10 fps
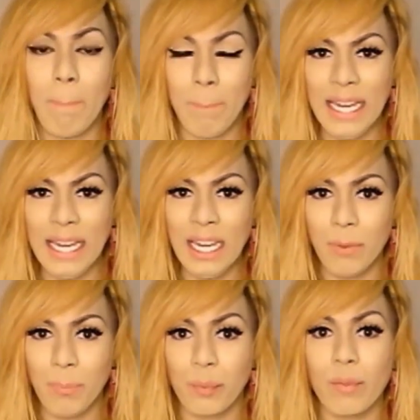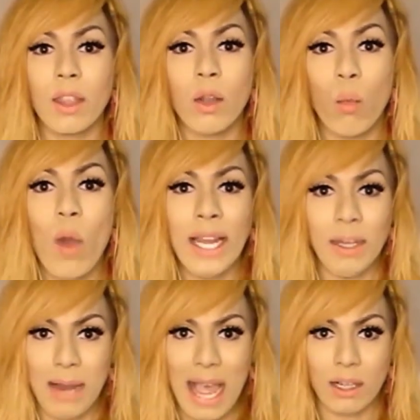P
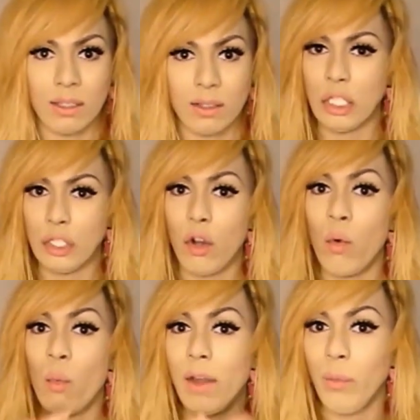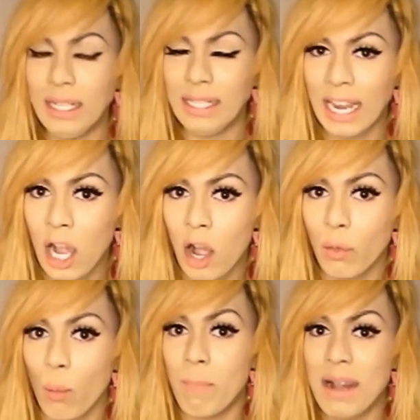white blacks. So when we take
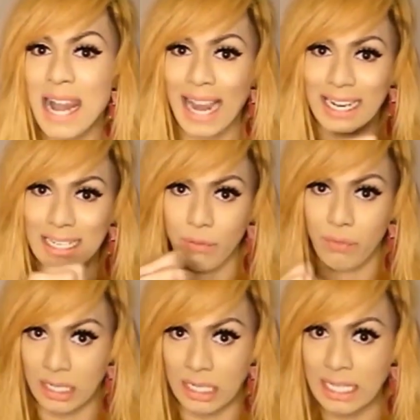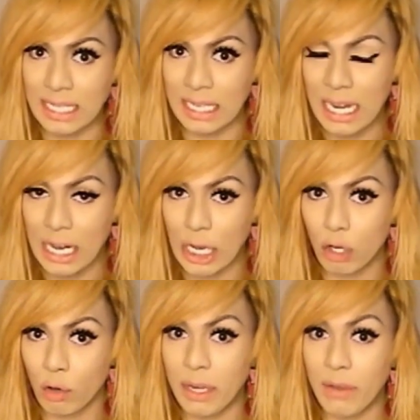out black first,
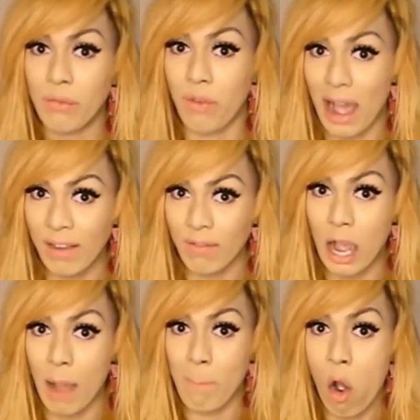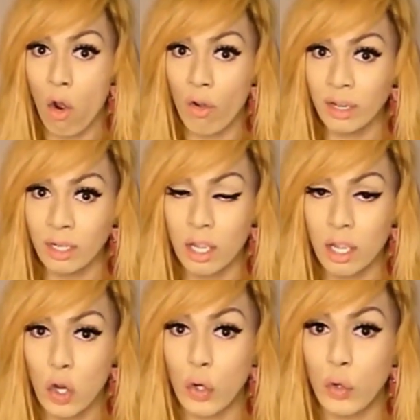it will be 5 upon
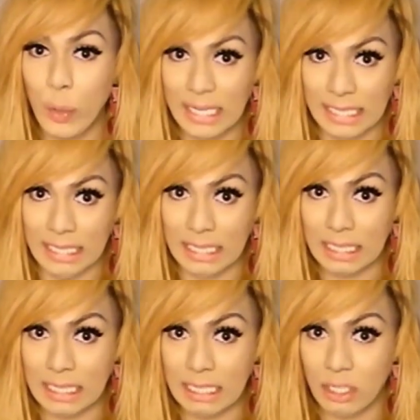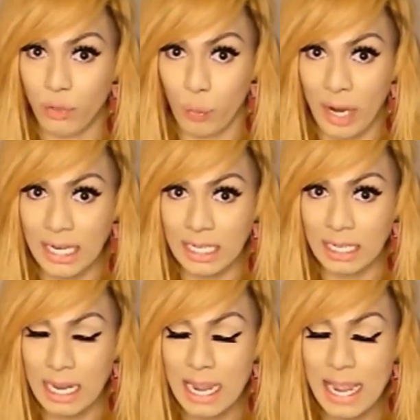20, right?